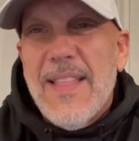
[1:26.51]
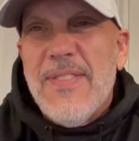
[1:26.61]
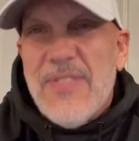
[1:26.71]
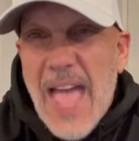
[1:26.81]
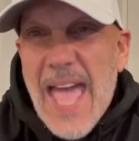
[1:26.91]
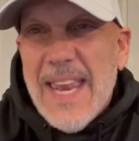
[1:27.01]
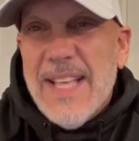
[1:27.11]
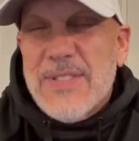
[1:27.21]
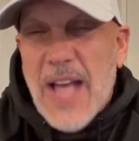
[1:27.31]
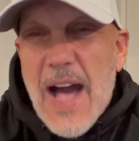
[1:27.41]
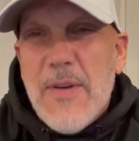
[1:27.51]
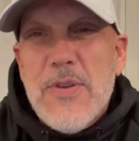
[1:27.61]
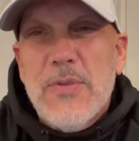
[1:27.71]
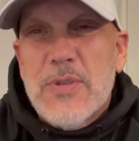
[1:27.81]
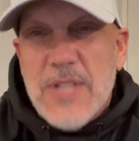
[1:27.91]
That is how
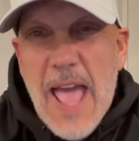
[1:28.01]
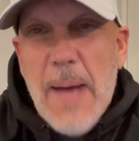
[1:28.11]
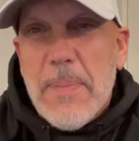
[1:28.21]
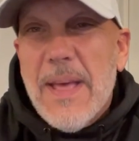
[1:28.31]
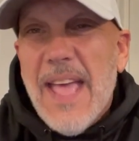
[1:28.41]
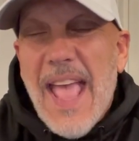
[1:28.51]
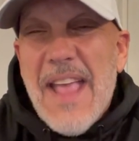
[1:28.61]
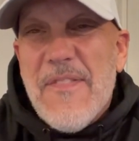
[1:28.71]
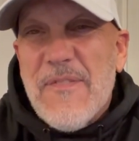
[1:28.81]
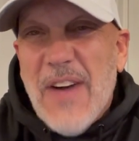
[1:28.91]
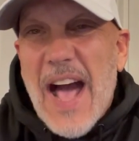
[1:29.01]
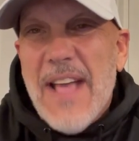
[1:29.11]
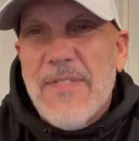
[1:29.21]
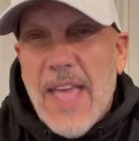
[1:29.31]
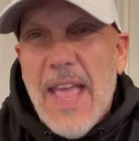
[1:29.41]
you snap a
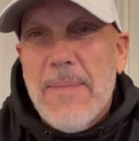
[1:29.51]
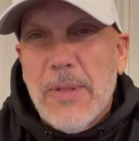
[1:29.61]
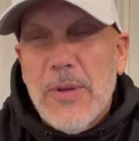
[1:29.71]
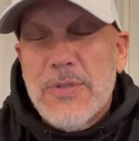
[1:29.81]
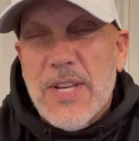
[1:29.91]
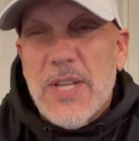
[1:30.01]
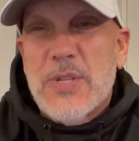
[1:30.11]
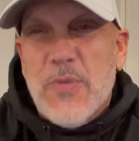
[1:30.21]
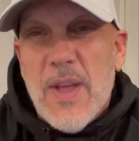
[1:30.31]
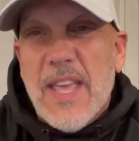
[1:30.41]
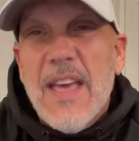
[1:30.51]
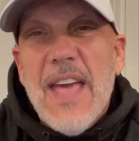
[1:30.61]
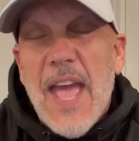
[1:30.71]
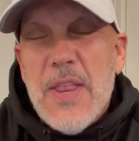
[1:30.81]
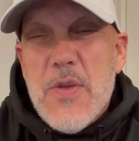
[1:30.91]
5-game losing streak
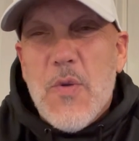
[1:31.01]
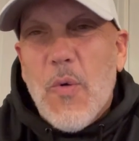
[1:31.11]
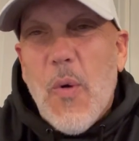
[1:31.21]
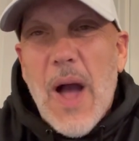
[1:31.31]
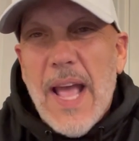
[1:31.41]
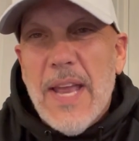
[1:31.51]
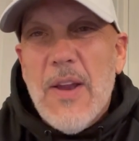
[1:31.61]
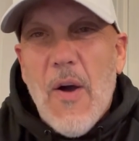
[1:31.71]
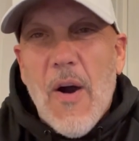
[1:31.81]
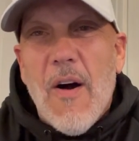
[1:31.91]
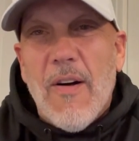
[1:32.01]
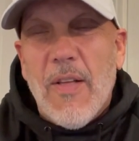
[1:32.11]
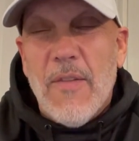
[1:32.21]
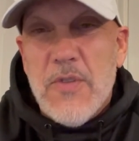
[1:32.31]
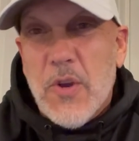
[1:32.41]
and you quiet
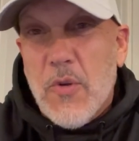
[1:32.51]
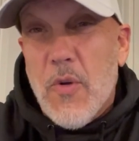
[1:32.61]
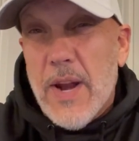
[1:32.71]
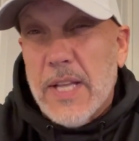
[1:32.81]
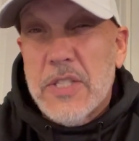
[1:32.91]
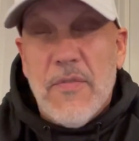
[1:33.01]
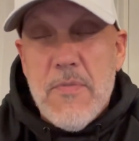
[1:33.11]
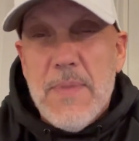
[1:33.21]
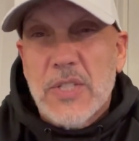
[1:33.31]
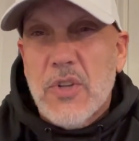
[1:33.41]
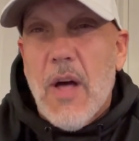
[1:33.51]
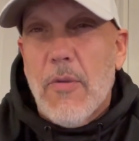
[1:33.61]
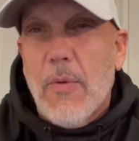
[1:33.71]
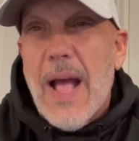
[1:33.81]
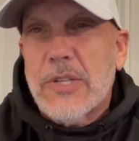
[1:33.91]
all of your critics. If you missed all
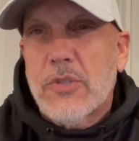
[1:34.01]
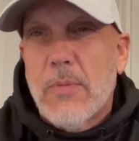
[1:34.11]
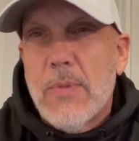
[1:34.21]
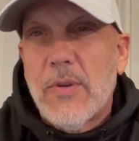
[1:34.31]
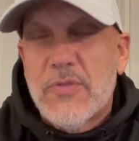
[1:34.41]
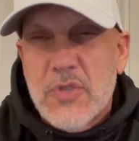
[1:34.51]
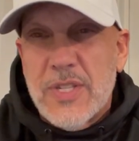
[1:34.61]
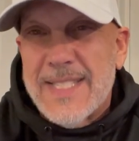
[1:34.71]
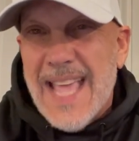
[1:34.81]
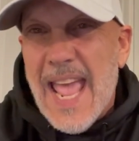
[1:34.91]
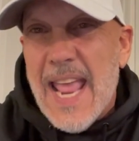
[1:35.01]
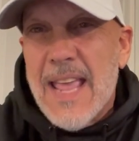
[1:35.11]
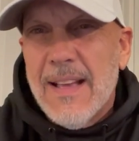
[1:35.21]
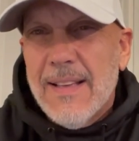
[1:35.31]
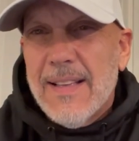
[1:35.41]
the roster moves
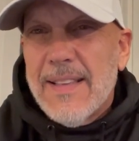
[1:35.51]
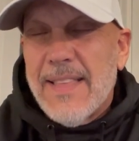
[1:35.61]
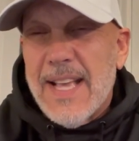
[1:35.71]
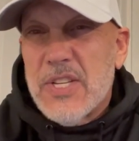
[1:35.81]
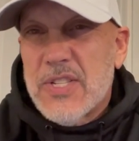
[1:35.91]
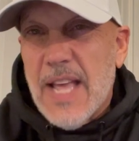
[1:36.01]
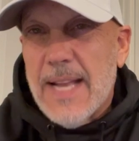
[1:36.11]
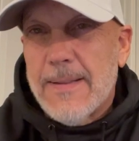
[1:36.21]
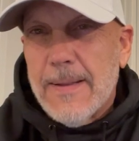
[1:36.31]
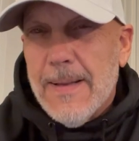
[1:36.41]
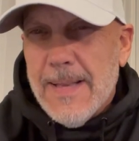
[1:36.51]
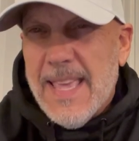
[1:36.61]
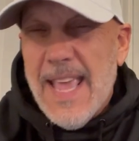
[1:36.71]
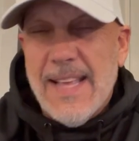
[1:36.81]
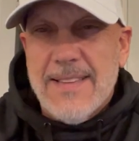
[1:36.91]
today, they sent
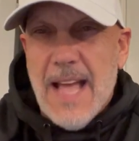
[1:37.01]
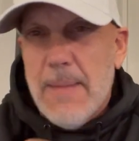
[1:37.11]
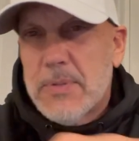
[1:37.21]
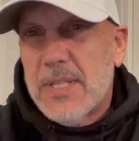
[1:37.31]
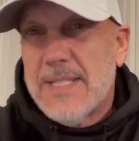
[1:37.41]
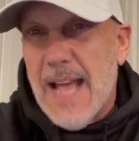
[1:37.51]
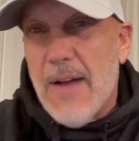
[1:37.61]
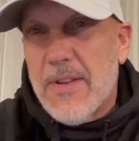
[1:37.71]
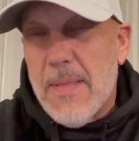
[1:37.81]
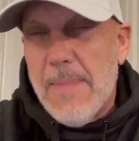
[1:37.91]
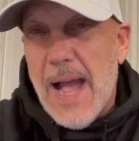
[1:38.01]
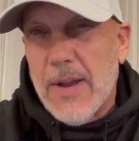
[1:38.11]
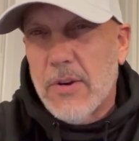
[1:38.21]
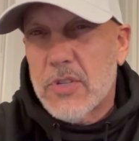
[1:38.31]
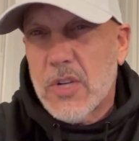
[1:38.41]
Keegan Thompson down to the
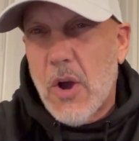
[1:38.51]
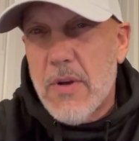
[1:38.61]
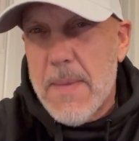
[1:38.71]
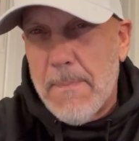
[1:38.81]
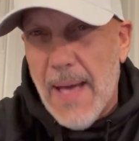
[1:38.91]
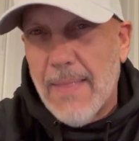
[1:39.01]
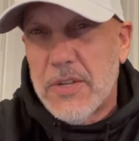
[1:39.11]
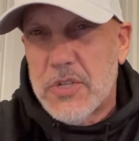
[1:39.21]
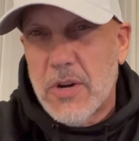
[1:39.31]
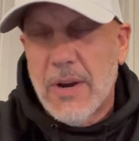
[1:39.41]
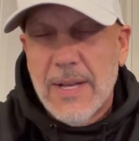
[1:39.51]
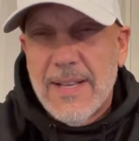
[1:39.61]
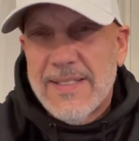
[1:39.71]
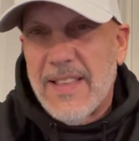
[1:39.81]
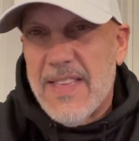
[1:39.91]
minors, Cody Bellinger
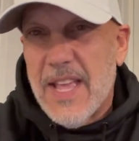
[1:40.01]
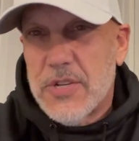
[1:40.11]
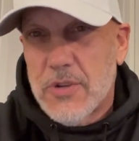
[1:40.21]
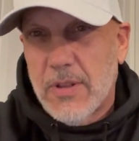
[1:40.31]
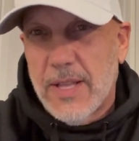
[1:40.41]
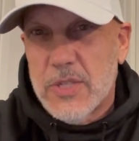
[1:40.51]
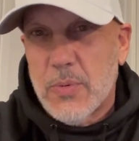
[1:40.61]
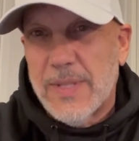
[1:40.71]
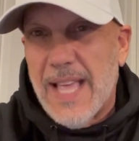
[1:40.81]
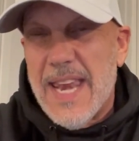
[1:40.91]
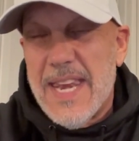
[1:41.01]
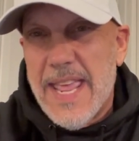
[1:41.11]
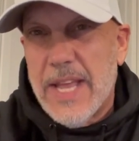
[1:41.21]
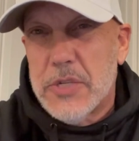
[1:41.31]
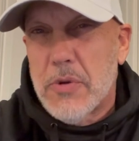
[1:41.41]
to the injured list with that
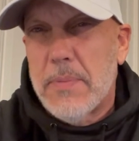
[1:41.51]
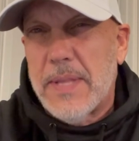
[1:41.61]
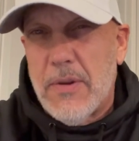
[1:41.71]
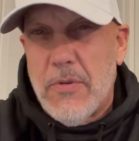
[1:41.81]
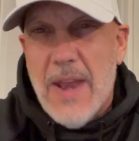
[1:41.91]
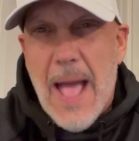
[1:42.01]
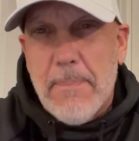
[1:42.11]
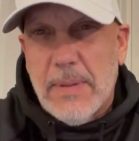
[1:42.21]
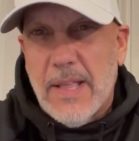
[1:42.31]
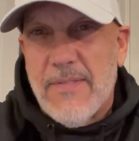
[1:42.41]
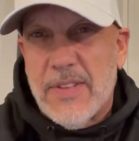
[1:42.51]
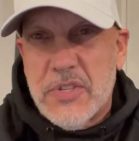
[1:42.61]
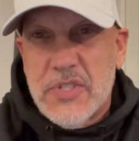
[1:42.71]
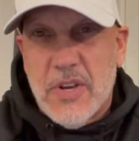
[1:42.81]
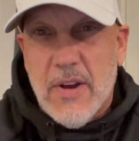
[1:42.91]
knee injury, but they do not believe
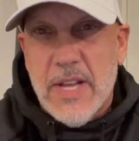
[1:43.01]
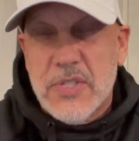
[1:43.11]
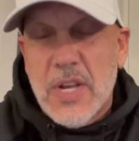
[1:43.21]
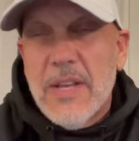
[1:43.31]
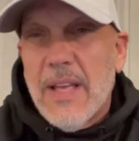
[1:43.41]
it's serious.